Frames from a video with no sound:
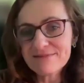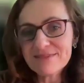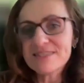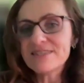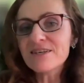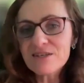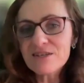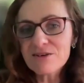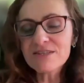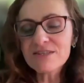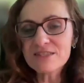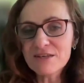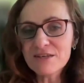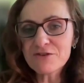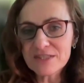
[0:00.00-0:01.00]
circle the
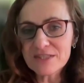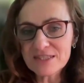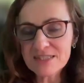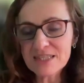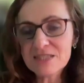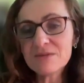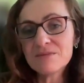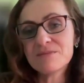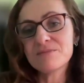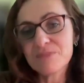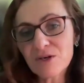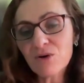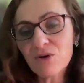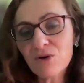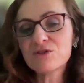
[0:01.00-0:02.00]
differences,
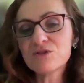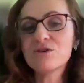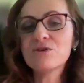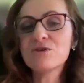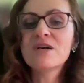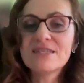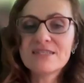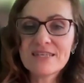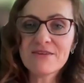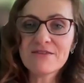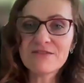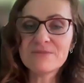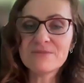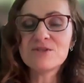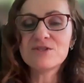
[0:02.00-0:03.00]
but also
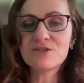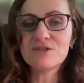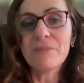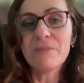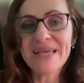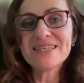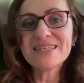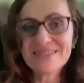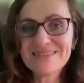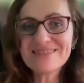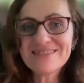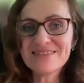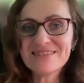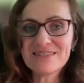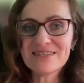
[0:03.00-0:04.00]
tell them to make
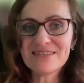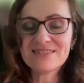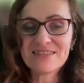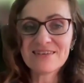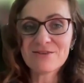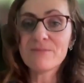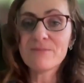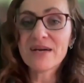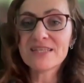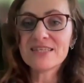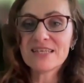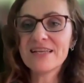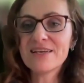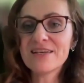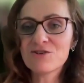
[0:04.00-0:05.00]
sentences that are
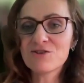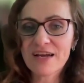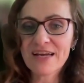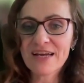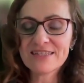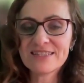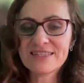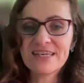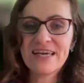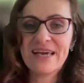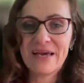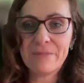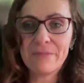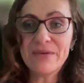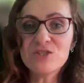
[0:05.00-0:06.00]
grammatically correct
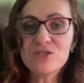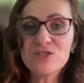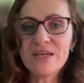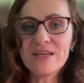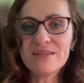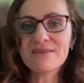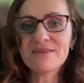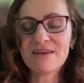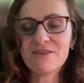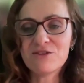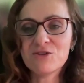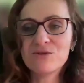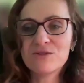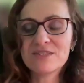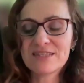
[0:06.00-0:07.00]
between
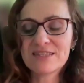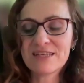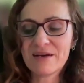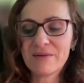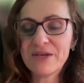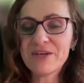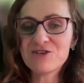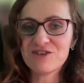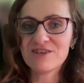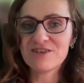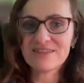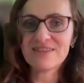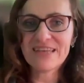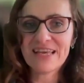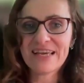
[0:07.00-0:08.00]
those
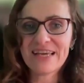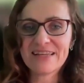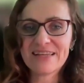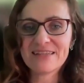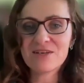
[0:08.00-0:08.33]
pictures that they can